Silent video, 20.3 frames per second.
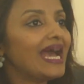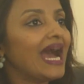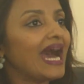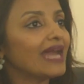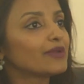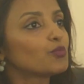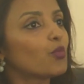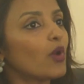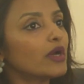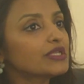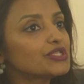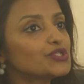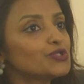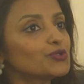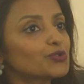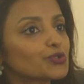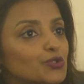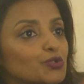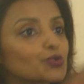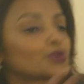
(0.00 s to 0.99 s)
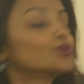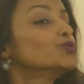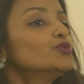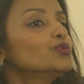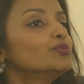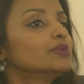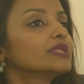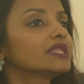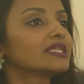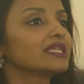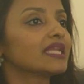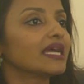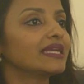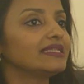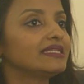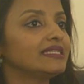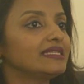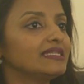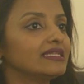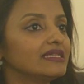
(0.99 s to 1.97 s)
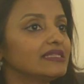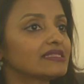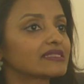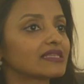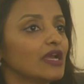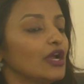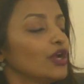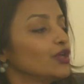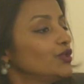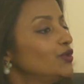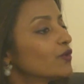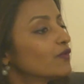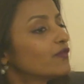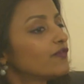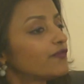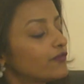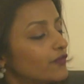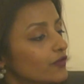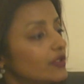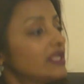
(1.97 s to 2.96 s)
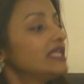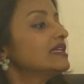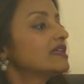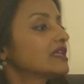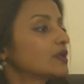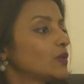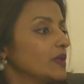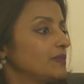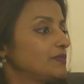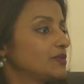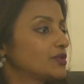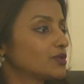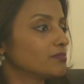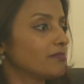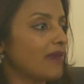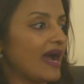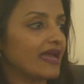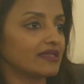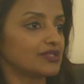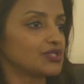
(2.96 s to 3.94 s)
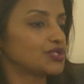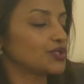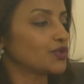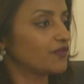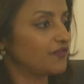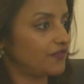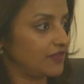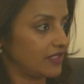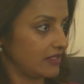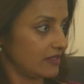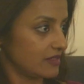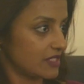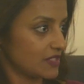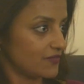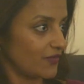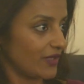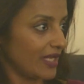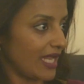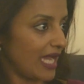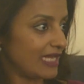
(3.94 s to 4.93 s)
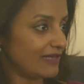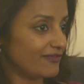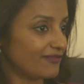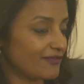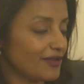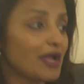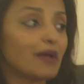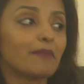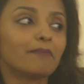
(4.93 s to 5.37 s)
And once you're through with the 90 days, you're fully equipped to manage your fitness for life.